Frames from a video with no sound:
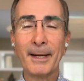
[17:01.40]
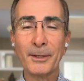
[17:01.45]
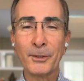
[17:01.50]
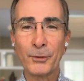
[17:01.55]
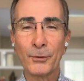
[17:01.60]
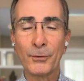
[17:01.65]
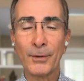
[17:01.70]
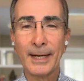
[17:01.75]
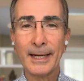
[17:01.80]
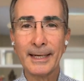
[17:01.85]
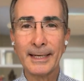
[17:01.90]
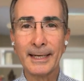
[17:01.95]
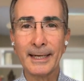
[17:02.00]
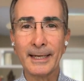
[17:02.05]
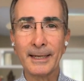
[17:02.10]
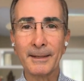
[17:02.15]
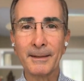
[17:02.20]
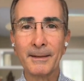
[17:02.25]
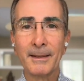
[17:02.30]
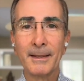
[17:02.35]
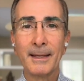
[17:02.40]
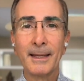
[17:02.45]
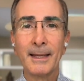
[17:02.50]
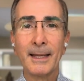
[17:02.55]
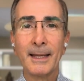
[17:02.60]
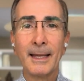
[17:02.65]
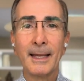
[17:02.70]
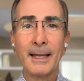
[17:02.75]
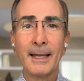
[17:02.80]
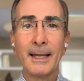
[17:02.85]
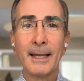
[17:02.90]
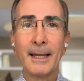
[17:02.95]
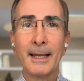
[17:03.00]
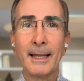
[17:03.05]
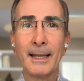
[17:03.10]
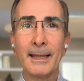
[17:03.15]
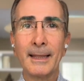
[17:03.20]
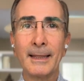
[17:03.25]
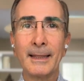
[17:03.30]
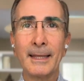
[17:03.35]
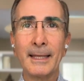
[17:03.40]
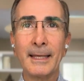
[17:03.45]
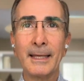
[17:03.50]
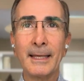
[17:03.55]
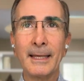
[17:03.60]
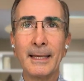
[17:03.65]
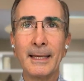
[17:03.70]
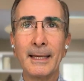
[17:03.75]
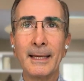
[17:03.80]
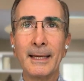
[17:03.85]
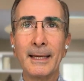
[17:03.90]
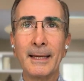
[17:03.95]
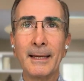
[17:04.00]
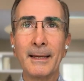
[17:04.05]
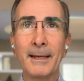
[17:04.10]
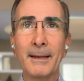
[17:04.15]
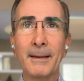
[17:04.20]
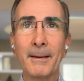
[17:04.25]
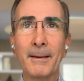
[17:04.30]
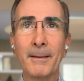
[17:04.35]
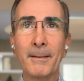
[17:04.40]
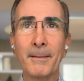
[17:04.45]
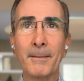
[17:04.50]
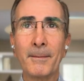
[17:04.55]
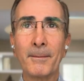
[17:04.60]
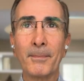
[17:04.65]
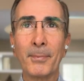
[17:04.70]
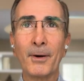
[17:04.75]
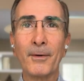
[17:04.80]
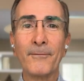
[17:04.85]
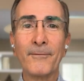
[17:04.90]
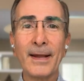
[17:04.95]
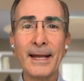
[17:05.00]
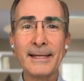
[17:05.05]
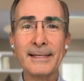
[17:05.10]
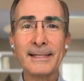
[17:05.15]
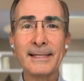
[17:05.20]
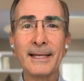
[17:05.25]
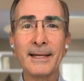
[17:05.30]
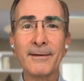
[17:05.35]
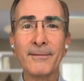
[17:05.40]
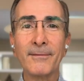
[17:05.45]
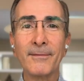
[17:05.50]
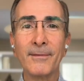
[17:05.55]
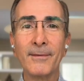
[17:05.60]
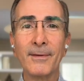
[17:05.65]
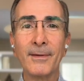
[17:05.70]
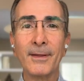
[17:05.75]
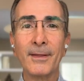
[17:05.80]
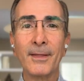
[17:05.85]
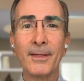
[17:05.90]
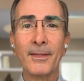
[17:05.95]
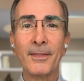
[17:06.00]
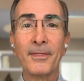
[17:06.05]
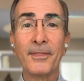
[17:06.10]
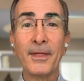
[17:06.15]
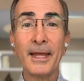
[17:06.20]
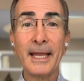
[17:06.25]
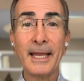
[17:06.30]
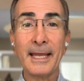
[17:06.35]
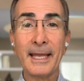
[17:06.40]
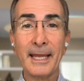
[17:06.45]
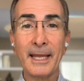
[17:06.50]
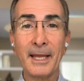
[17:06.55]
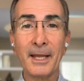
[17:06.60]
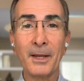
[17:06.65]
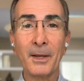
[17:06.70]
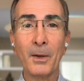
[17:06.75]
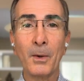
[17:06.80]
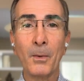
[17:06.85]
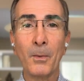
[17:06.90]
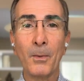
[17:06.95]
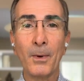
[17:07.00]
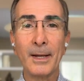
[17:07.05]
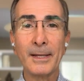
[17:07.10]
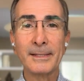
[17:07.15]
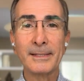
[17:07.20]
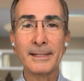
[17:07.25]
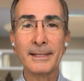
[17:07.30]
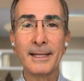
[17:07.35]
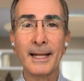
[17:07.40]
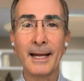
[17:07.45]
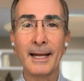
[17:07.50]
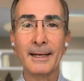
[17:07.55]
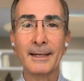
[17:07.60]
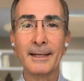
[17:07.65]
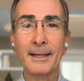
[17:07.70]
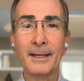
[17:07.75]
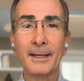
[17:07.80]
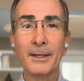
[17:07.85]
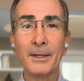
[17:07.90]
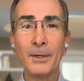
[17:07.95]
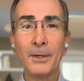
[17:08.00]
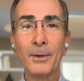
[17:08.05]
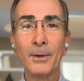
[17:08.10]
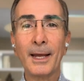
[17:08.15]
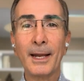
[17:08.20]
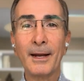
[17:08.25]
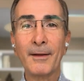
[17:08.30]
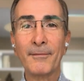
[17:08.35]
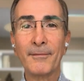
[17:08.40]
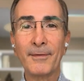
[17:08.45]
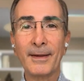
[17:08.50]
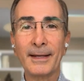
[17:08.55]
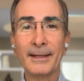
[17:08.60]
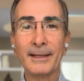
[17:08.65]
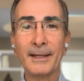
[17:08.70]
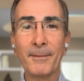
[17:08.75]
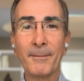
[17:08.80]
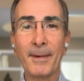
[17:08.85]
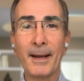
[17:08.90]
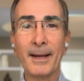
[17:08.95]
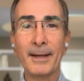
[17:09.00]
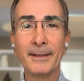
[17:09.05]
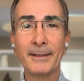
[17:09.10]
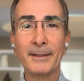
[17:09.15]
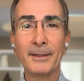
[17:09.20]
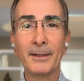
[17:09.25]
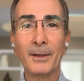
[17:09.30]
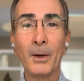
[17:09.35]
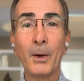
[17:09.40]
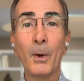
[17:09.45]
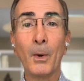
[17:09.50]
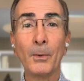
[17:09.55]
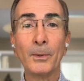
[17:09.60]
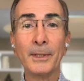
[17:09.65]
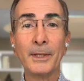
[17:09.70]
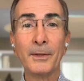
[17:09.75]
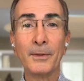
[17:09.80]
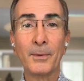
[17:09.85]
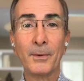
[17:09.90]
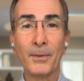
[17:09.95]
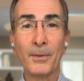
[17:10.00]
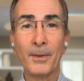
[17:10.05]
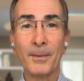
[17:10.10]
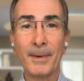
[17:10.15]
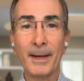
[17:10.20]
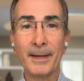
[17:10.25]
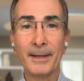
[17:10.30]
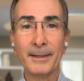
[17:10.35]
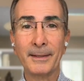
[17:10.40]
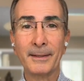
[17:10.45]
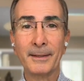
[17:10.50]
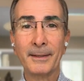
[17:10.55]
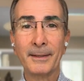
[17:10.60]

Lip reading: training, the pervasive thinking was that you can affect the mind only through the mind.